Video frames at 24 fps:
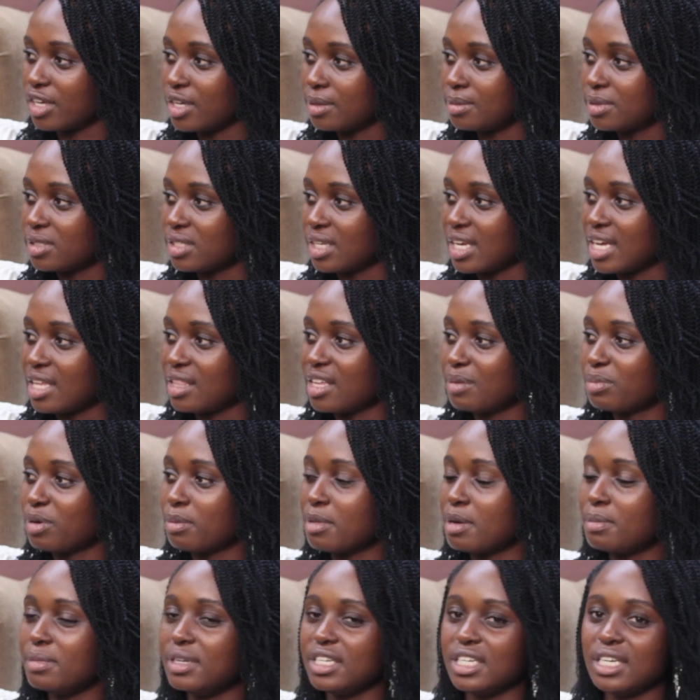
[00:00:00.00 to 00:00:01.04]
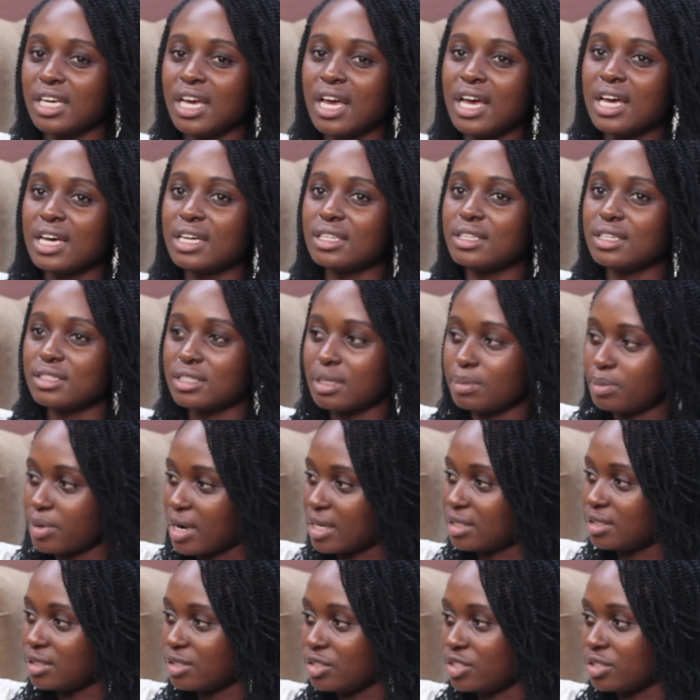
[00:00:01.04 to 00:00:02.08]
games together, probably there's a
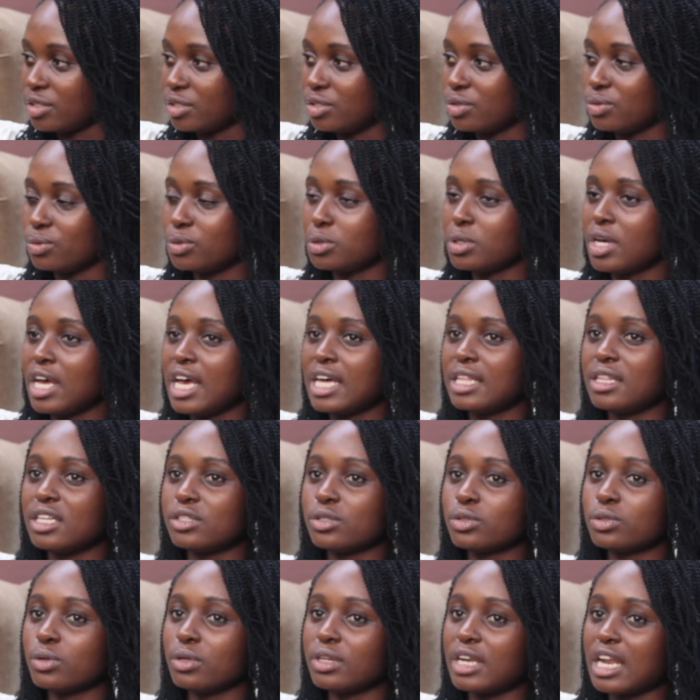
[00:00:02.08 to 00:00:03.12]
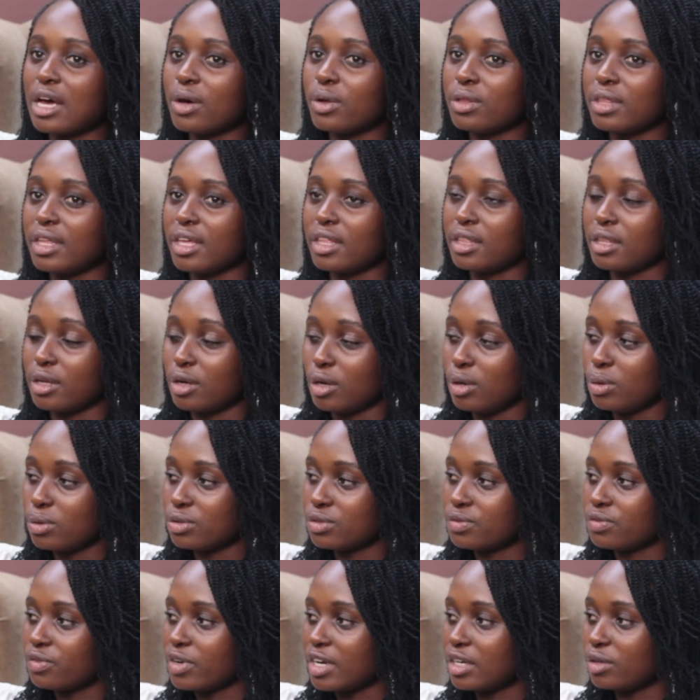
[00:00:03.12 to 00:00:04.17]
practice you do. There's also now the
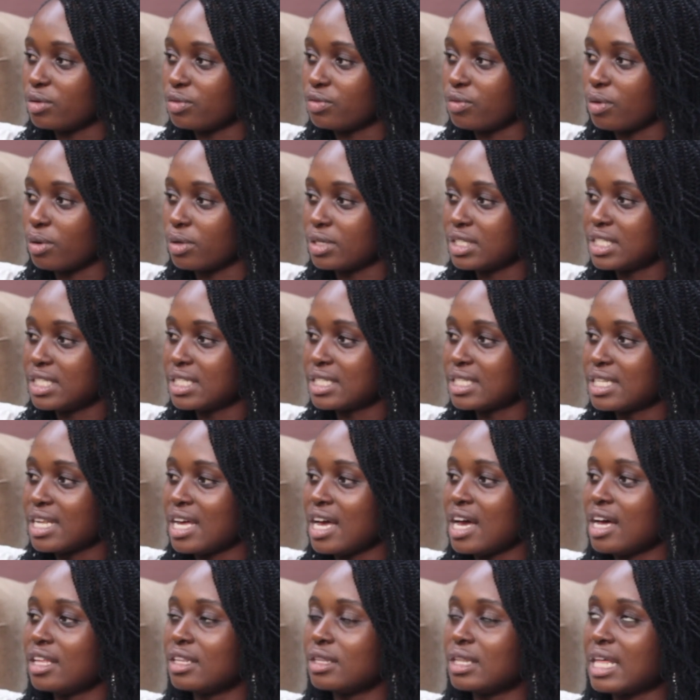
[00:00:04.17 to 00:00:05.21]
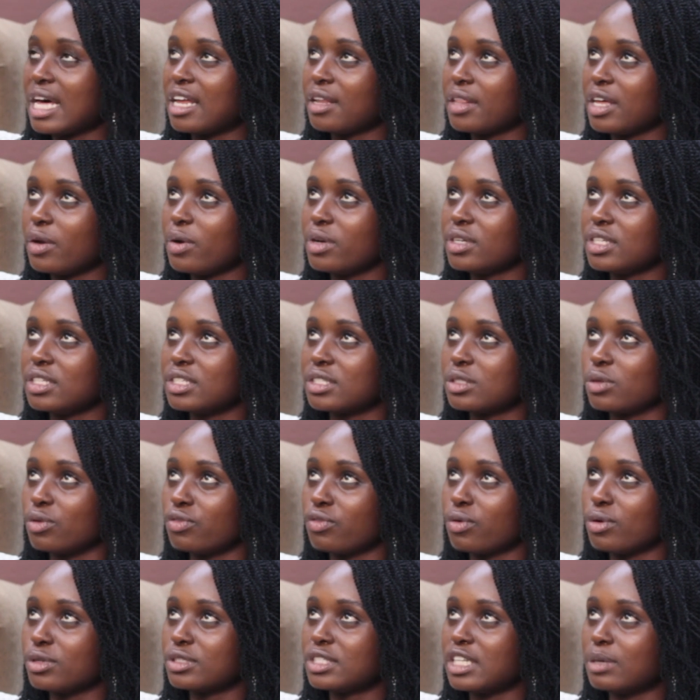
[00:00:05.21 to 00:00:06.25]
close friend, of course. That one is,
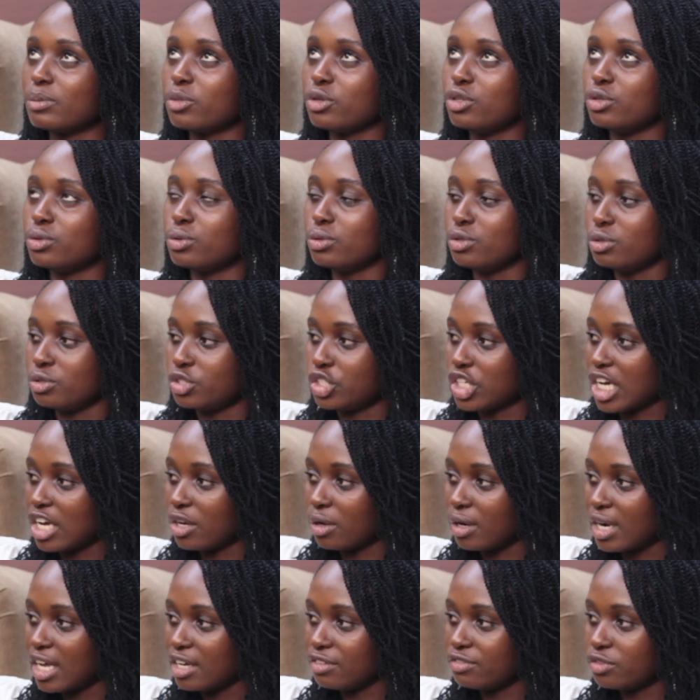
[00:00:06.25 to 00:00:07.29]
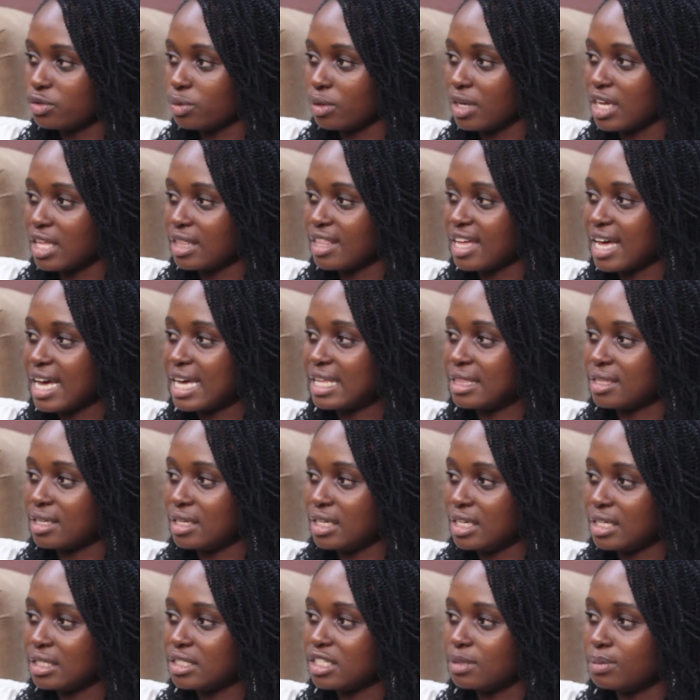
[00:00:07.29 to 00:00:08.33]
of course, somebody who you share your life together, and the
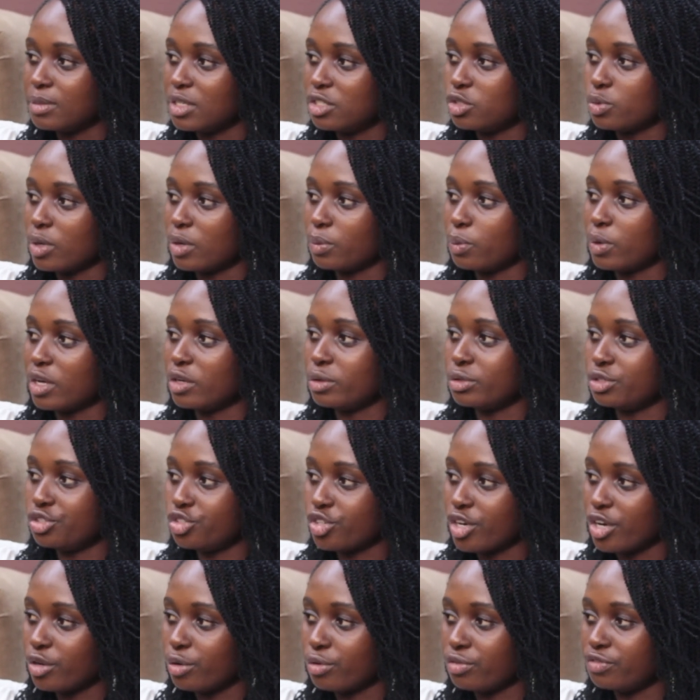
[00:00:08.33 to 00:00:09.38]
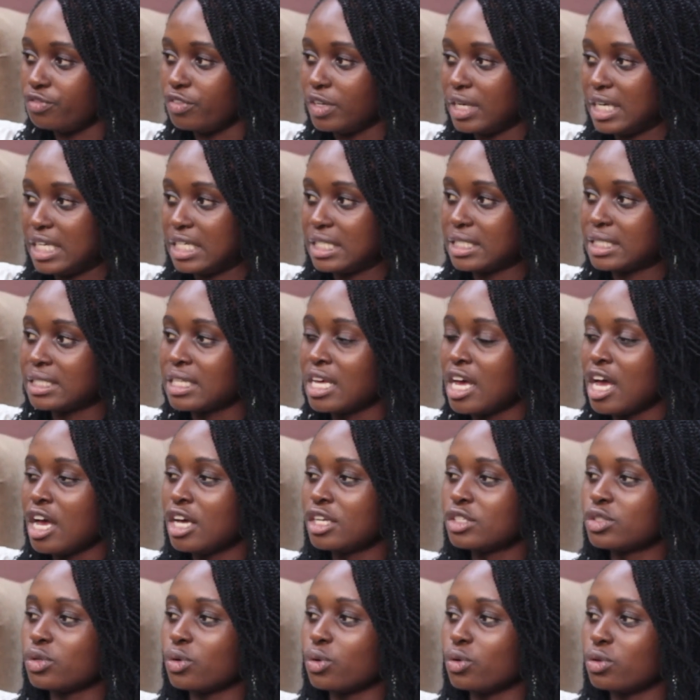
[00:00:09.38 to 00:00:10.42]
intimate one where you share your feelings.
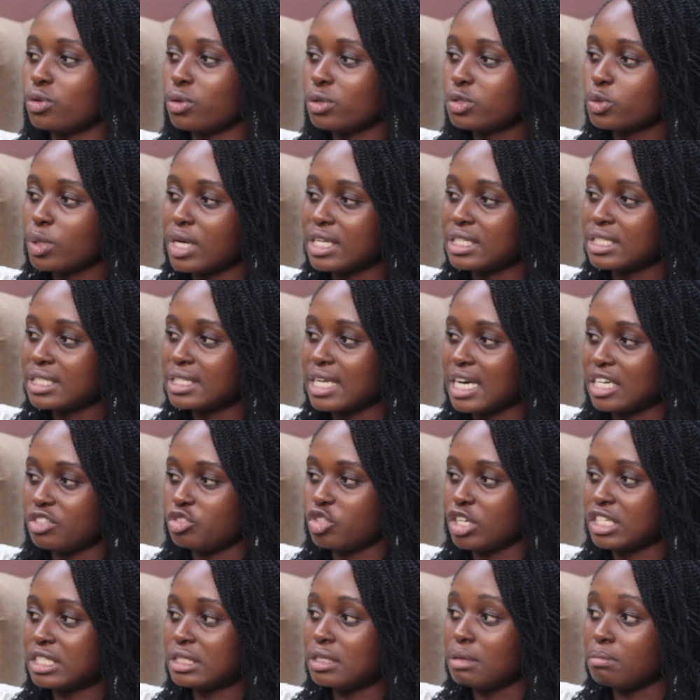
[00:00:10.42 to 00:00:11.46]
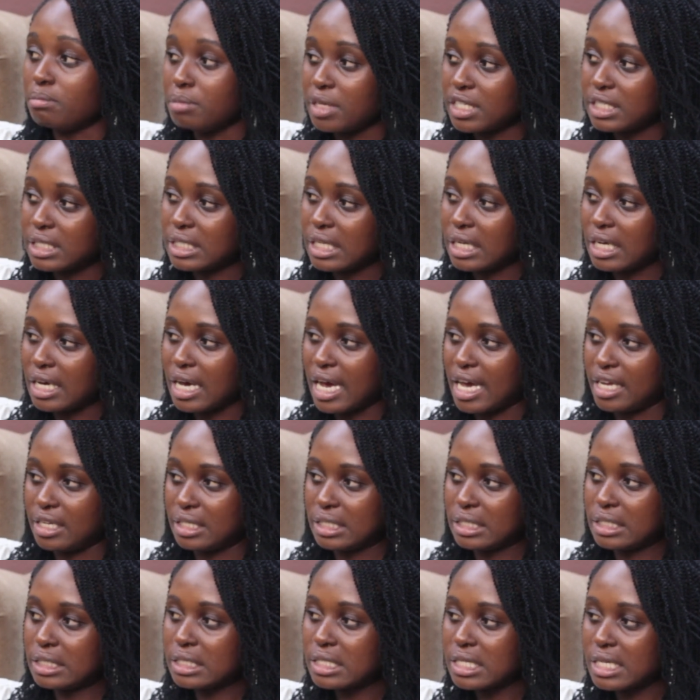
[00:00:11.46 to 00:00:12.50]
So those ones are just the basic
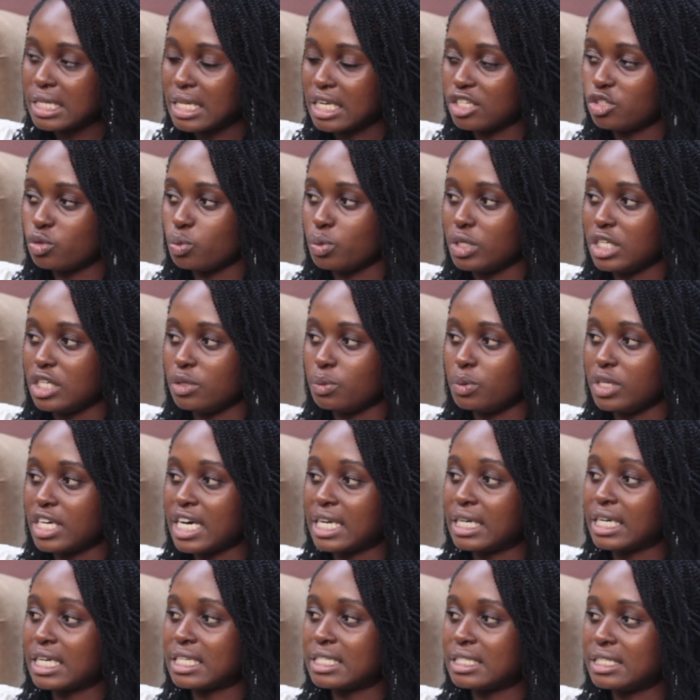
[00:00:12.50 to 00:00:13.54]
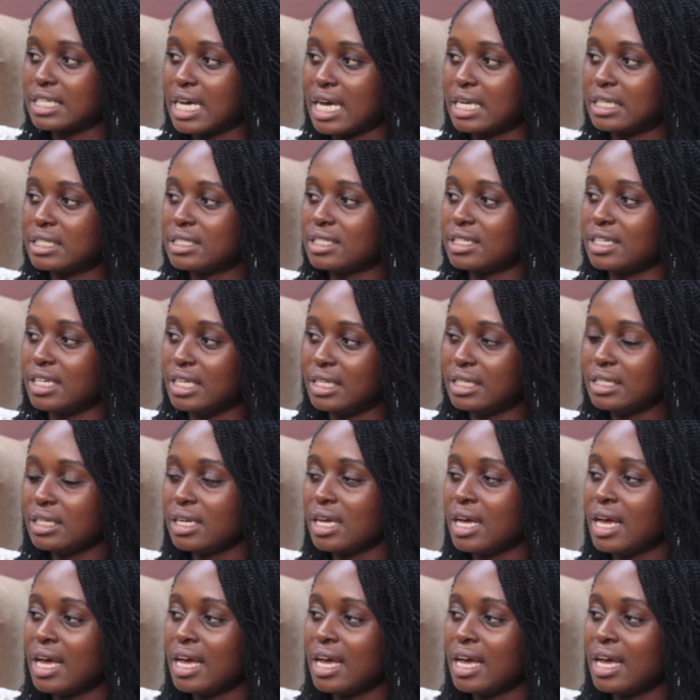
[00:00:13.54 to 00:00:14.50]
kinds that we understand in